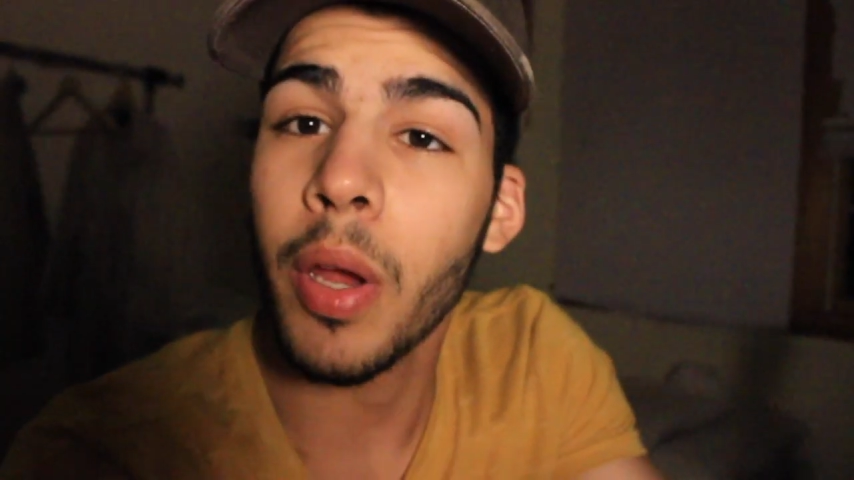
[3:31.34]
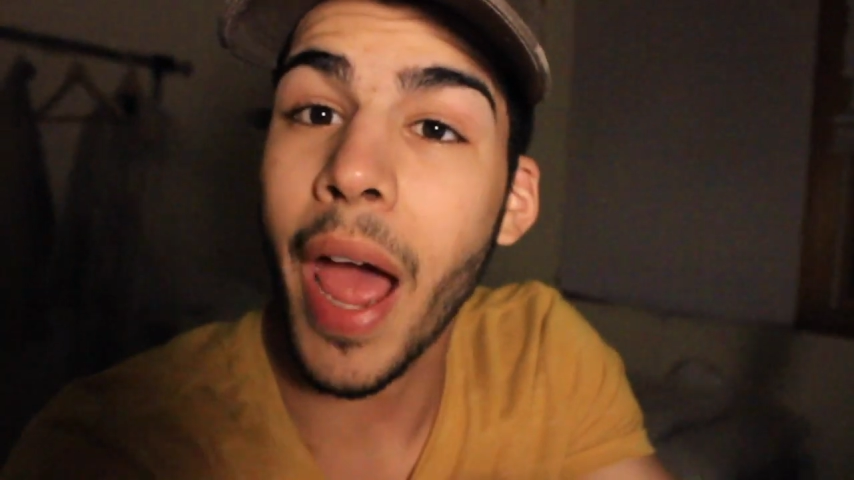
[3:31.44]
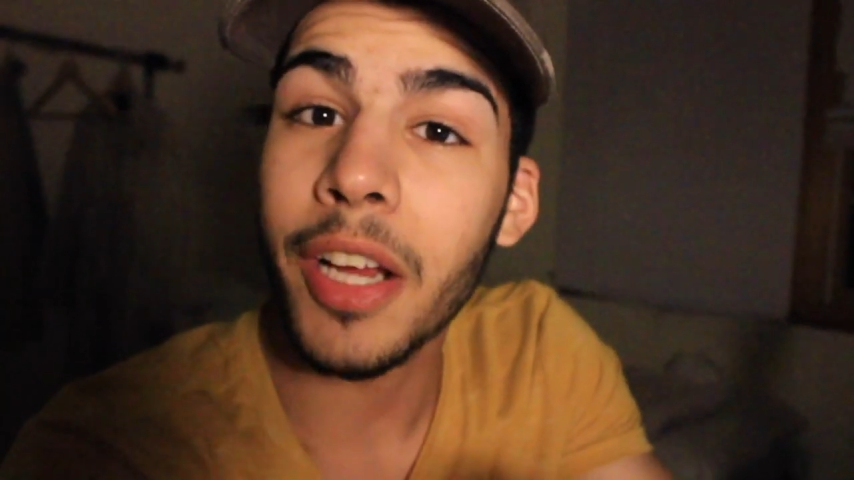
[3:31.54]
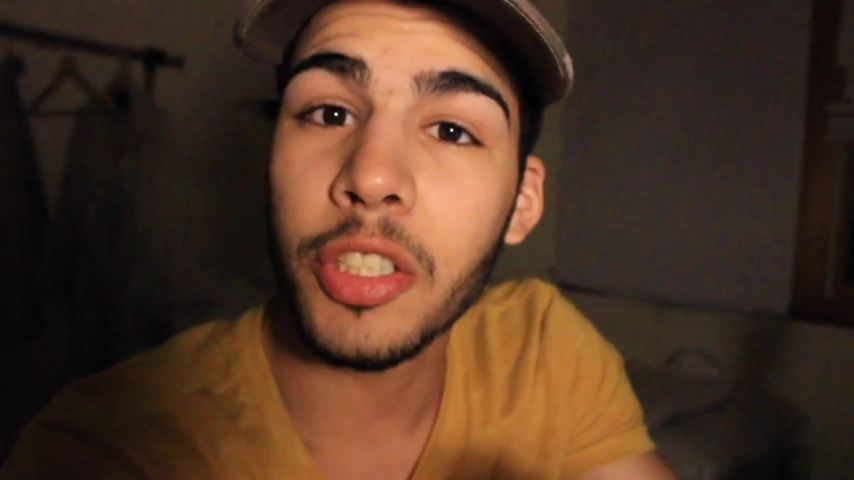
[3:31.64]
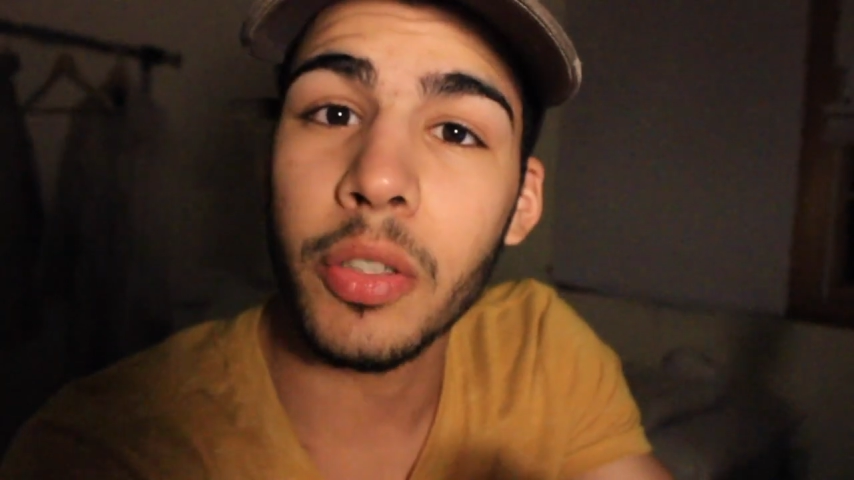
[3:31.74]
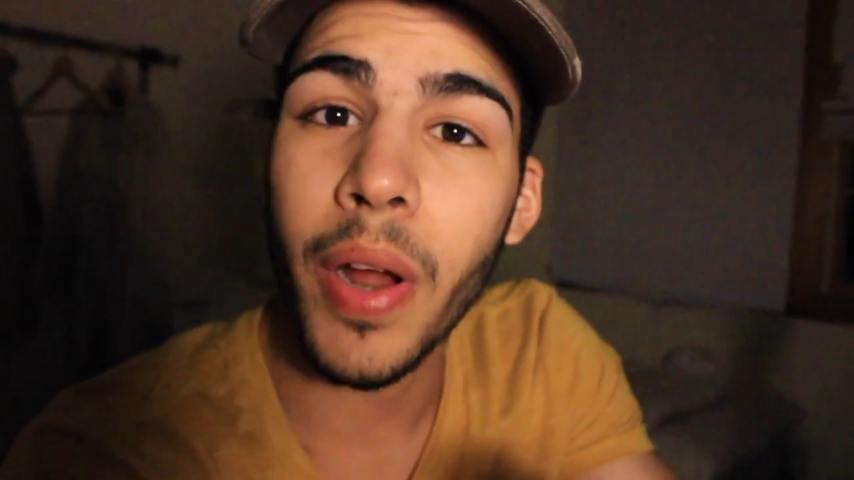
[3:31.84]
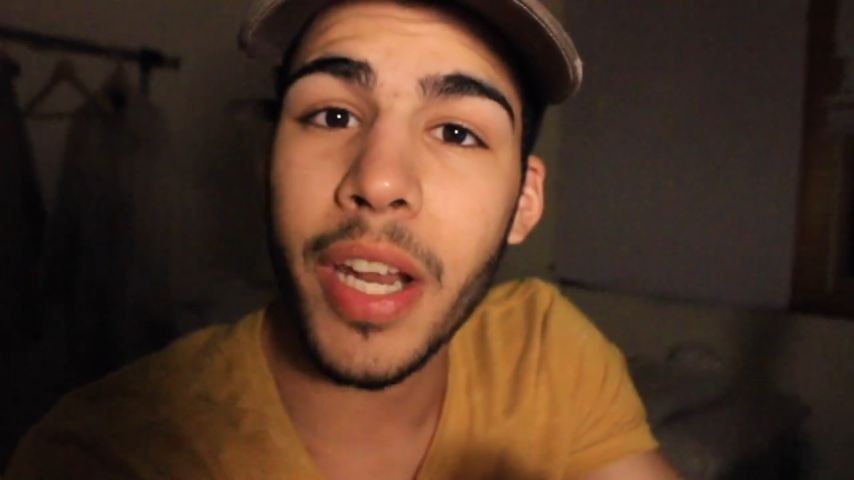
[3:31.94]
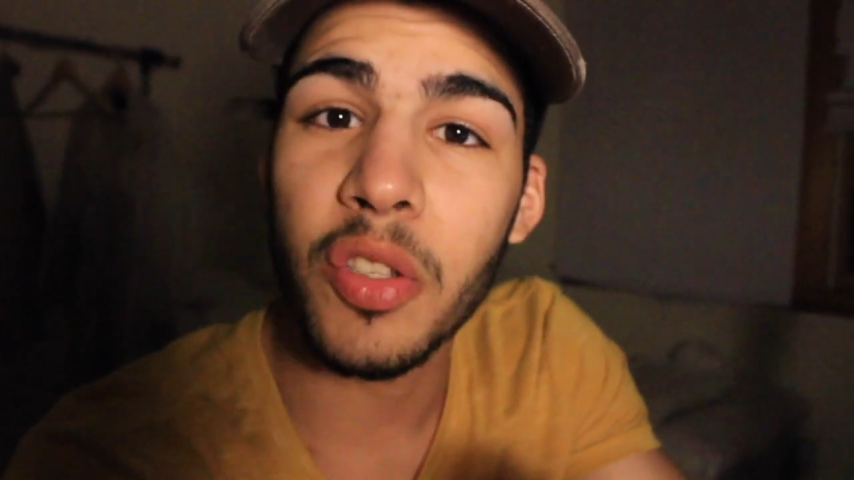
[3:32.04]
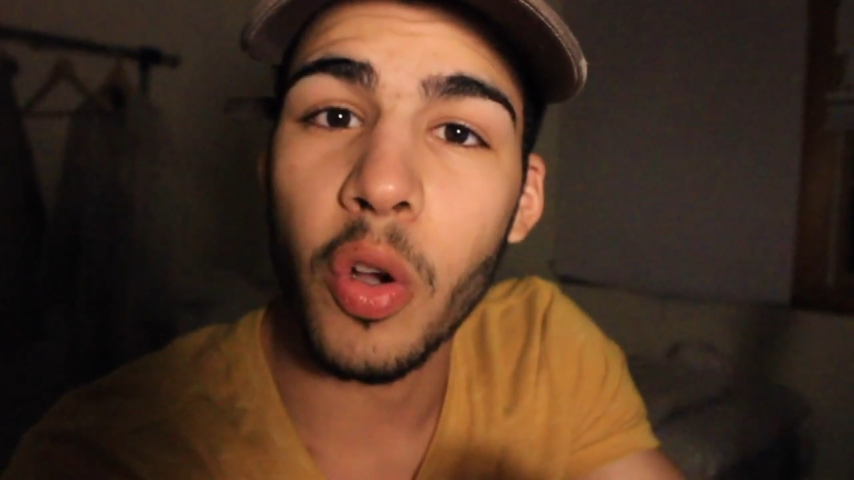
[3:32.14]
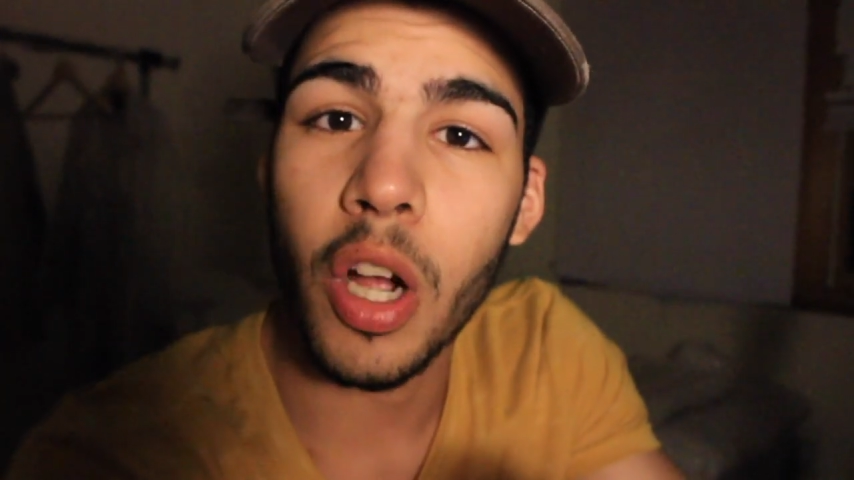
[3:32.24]
We actually
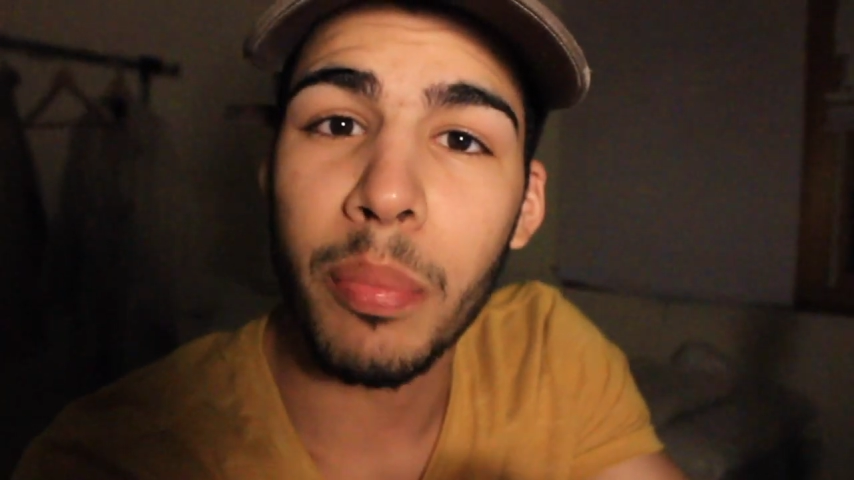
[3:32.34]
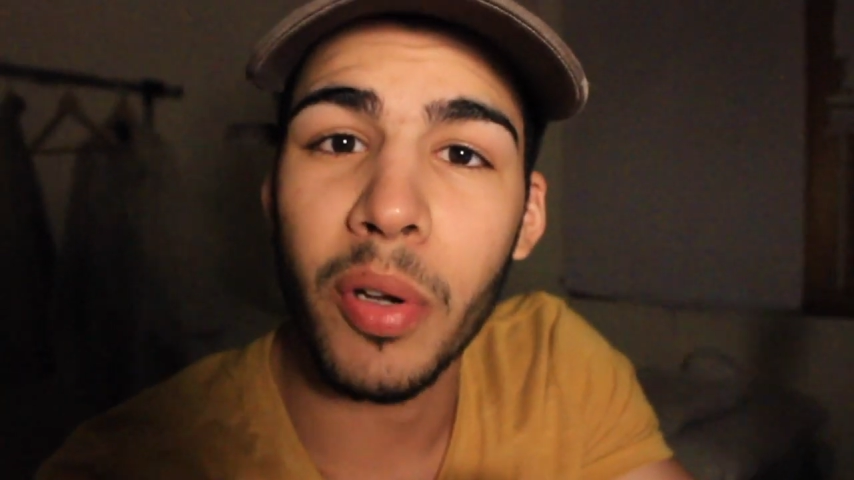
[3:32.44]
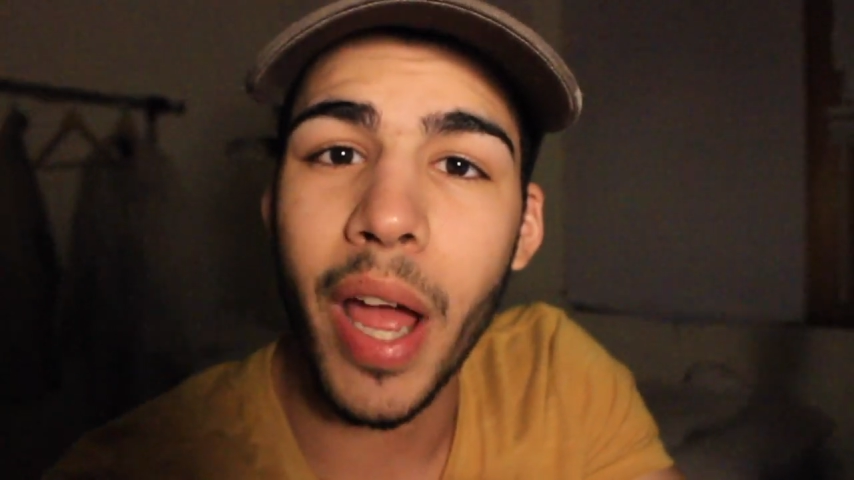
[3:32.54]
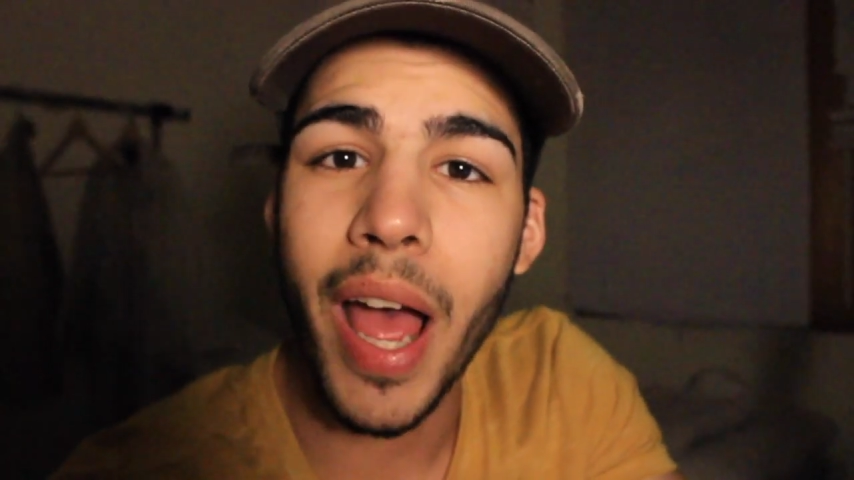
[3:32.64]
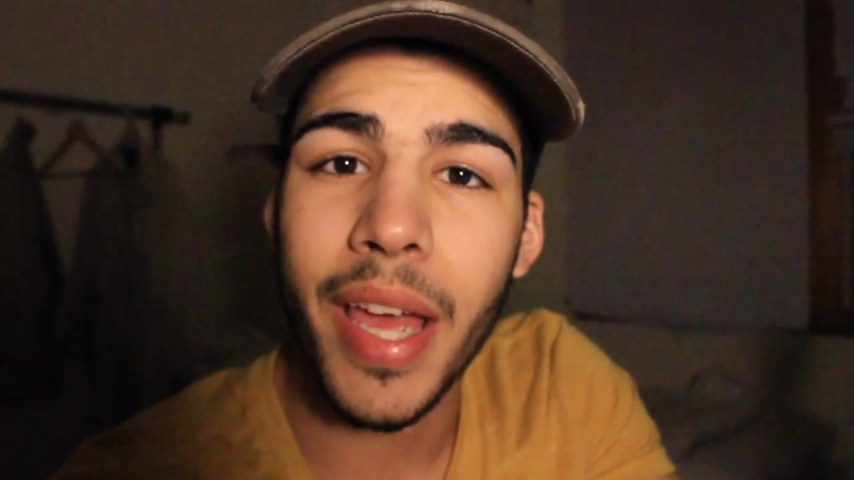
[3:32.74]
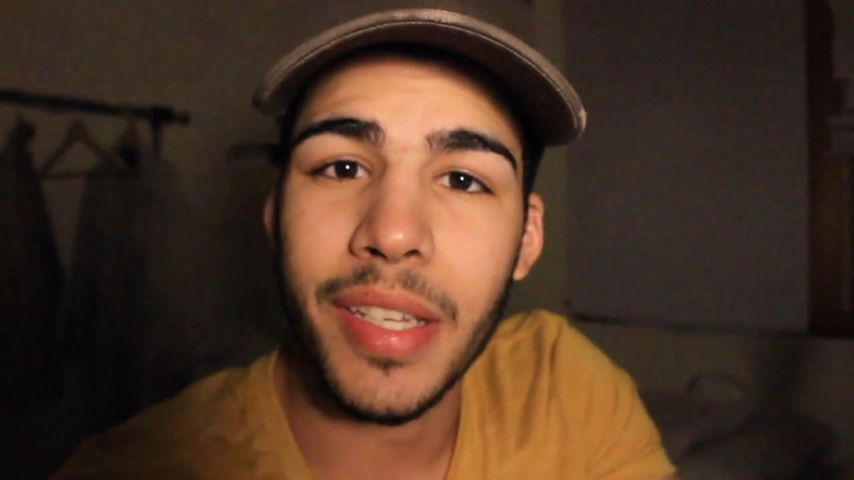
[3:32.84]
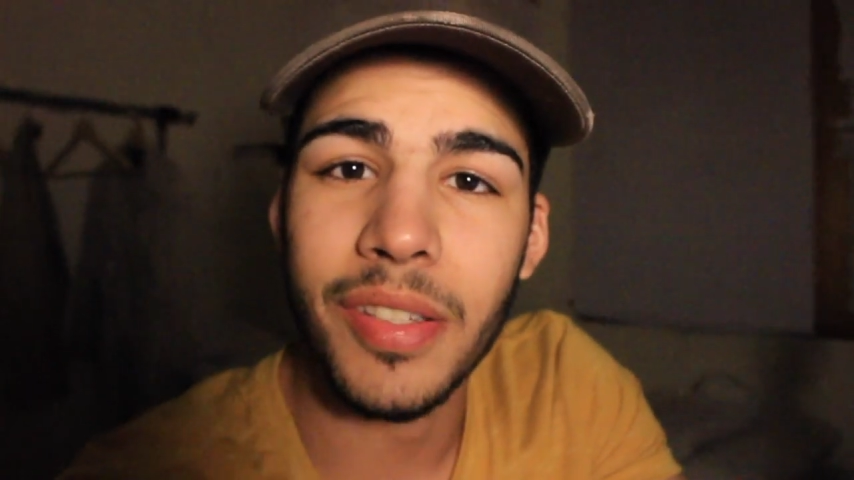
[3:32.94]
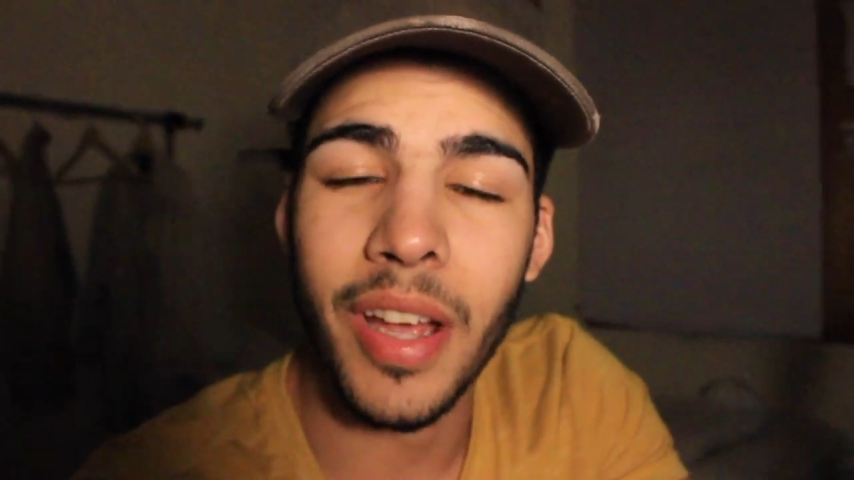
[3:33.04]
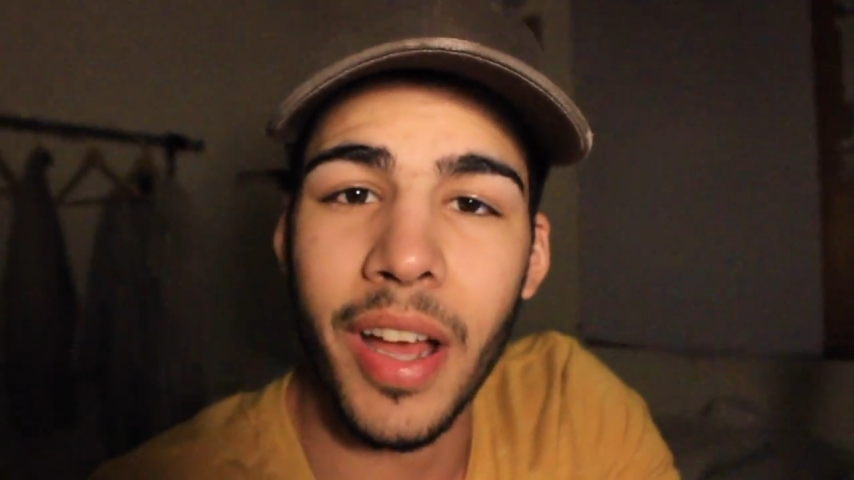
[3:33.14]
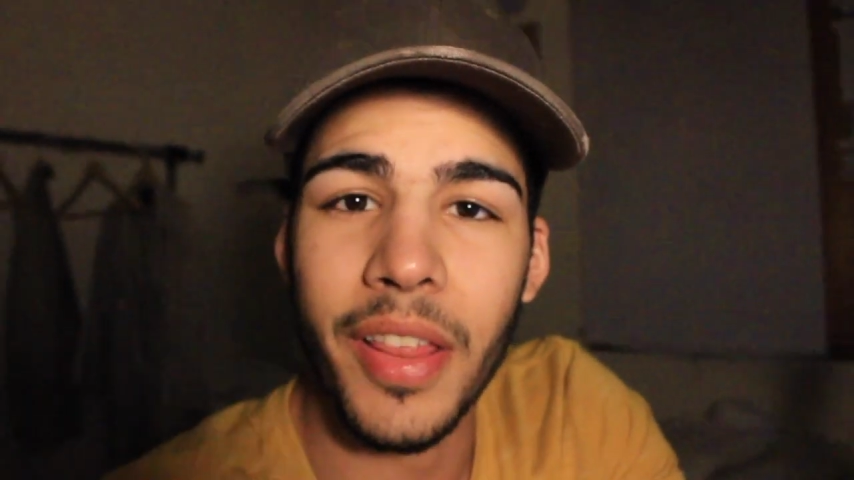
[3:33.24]
ran into a couple guys.